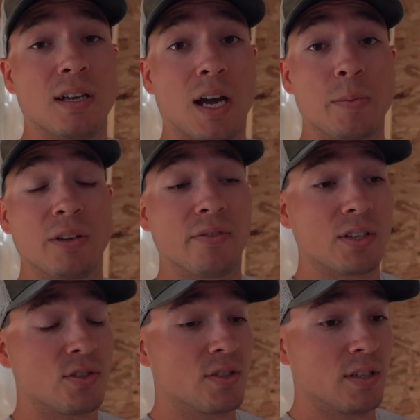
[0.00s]
high bay
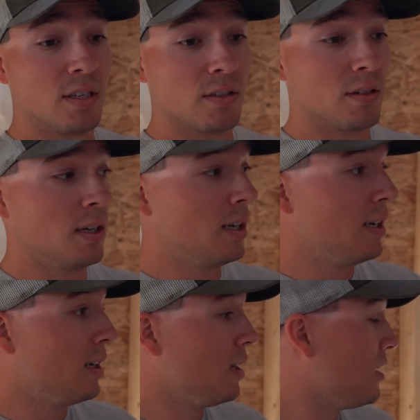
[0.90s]
fixtures in here,
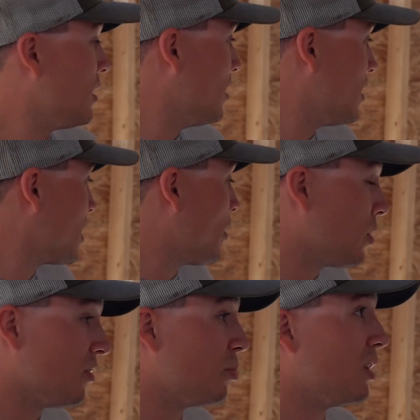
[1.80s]
a
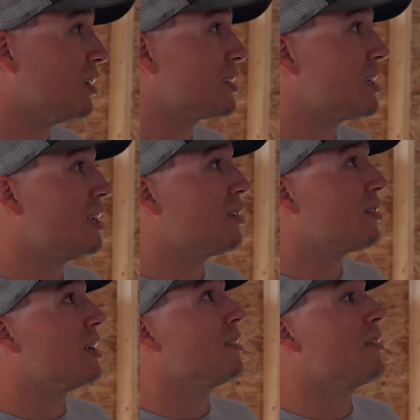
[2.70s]
couple of plugs here
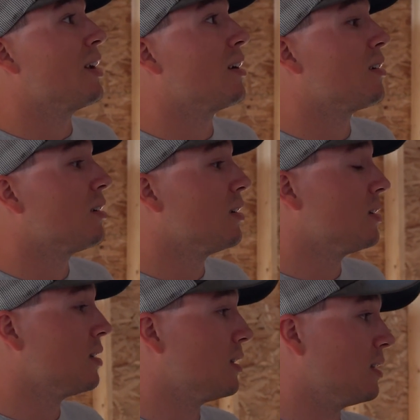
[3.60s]
and there.
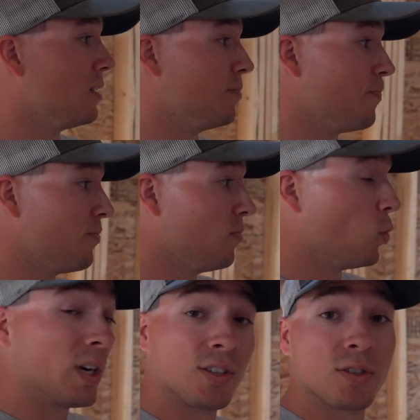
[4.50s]

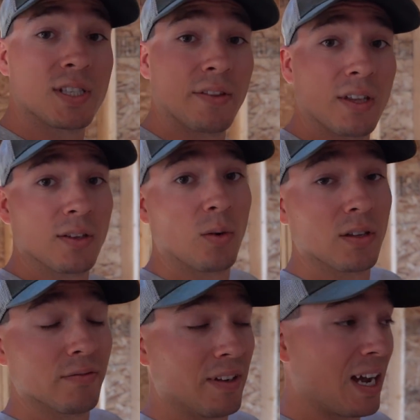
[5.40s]
One interesting thing though on
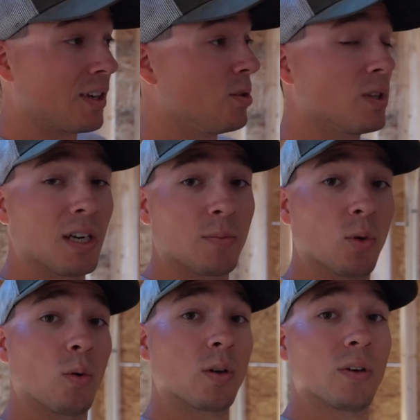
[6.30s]
the vacuum that I'm
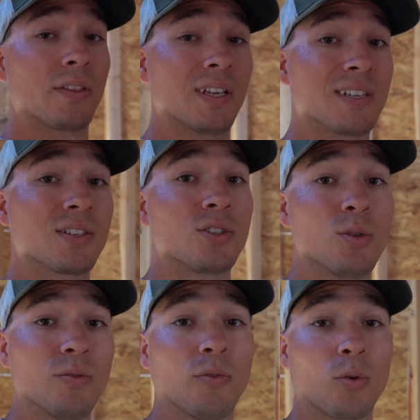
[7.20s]
going with, it is a
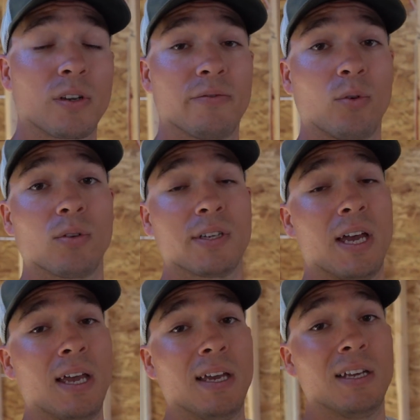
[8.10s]
240 volt
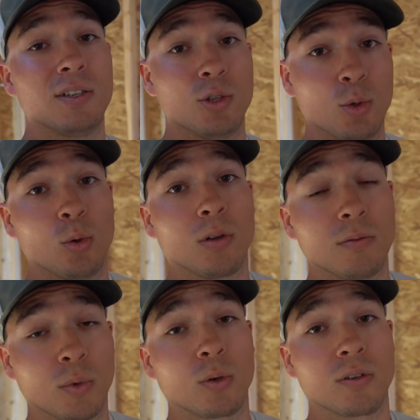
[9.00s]
dual
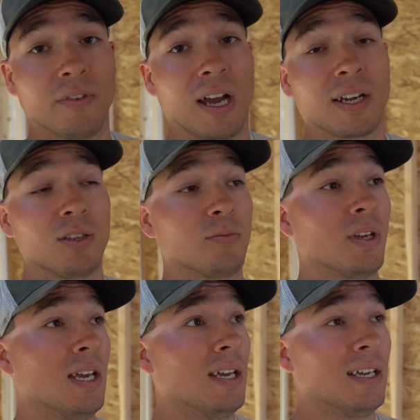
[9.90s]
motor vacuum.
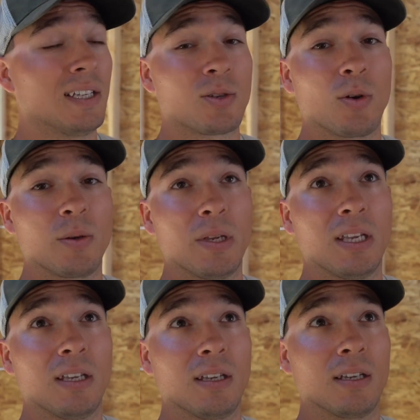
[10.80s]
It's going to
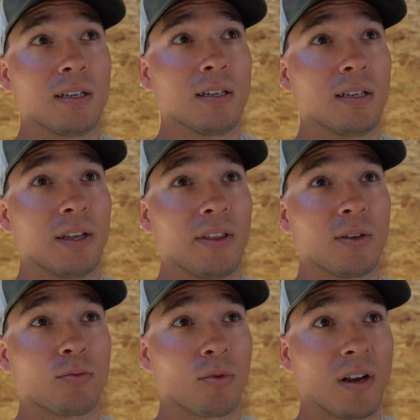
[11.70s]
be, I think,
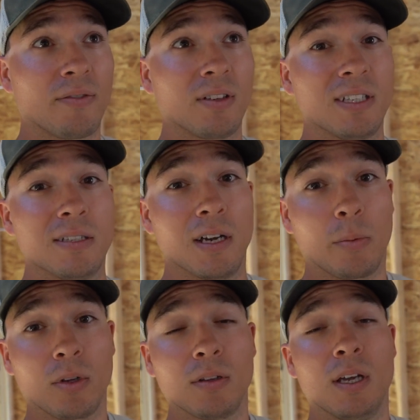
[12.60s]
roughly
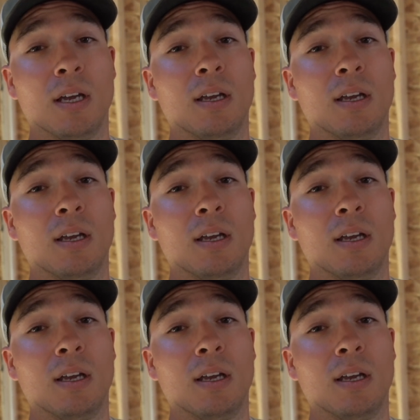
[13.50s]
double